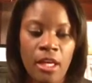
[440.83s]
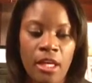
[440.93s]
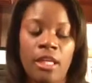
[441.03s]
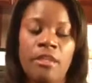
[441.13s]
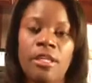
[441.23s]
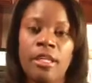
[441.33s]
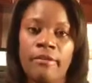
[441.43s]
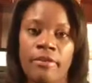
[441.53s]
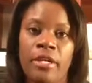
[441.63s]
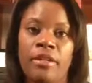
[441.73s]
In the
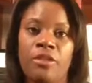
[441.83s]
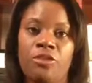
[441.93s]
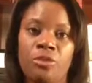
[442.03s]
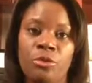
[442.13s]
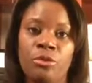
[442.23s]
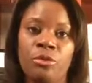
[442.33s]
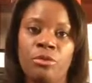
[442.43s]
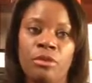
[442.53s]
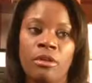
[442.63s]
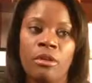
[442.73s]
event that
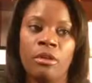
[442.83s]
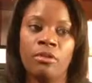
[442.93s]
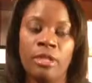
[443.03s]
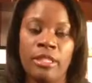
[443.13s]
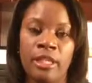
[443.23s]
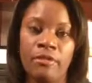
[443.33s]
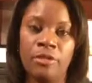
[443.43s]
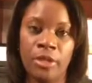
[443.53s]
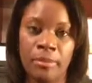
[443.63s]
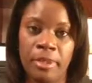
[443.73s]
you receive
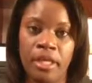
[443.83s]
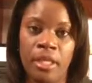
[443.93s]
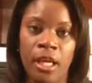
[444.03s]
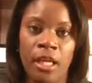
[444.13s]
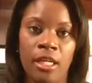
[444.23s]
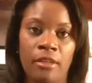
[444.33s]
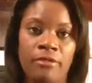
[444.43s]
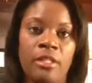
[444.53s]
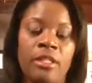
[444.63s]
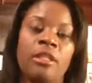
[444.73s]
treatment in a
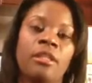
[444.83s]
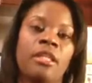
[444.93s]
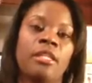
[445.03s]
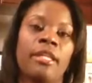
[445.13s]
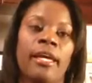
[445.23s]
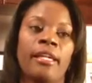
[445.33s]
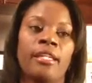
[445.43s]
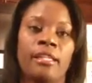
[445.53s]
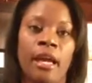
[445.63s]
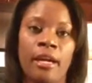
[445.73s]
facility that
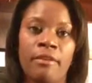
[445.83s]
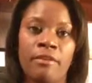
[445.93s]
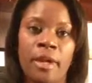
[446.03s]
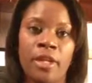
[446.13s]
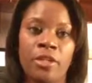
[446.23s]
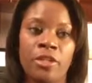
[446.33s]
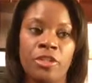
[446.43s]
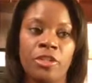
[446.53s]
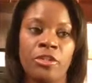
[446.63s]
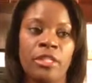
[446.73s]
is not covered by your
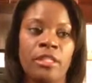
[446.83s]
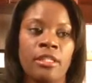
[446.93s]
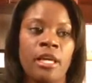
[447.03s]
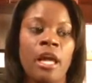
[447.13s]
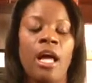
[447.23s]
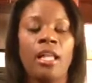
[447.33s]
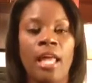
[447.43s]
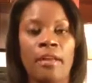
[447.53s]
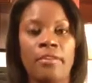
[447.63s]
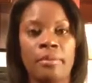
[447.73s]
insurance, a
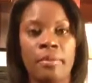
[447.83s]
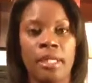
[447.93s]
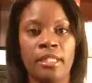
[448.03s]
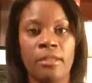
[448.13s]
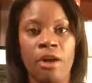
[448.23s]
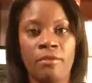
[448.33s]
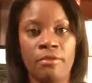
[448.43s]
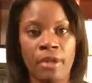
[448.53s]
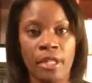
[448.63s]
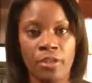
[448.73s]
lot of these places offer
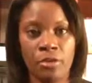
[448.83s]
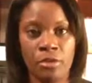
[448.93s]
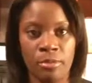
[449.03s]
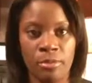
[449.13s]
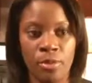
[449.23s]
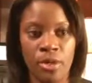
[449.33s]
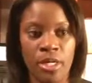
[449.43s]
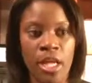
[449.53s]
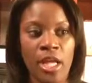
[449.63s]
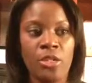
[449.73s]
financial
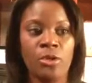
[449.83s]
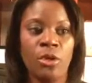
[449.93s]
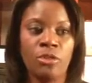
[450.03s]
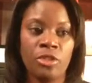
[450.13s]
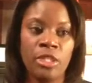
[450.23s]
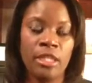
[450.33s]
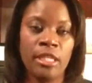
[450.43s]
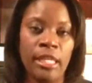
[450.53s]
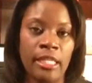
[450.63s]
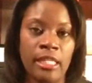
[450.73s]
support. So don't just think
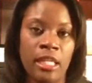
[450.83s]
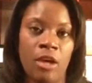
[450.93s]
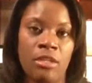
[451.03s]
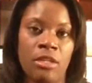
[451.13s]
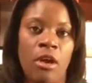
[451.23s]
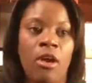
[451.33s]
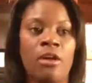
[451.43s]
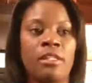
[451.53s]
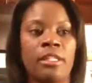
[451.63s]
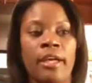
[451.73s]
that it's a lost
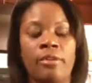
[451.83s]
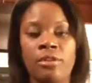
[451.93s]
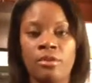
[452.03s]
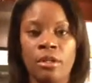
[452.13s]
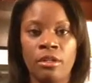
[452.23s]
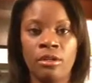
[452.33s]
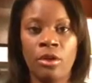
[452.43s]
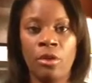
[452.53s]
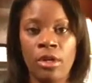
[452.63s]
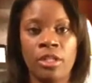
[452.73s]
cause and now it'll
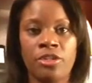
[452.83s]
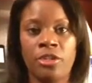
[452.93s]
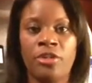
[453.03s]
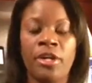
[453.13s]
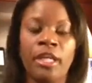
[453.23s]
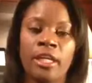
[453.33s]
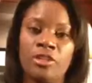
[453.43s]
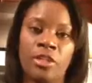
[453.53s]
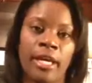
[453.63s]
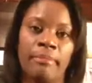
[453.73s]
go against your credit because
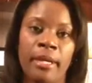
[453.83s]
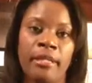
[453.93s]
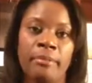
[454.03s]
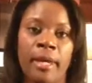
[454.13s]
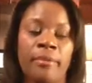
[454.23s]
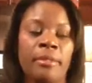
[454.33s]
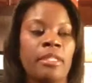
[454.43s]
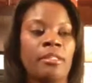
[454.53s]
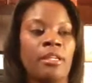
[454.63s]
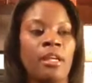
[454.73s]
you can't make the payments.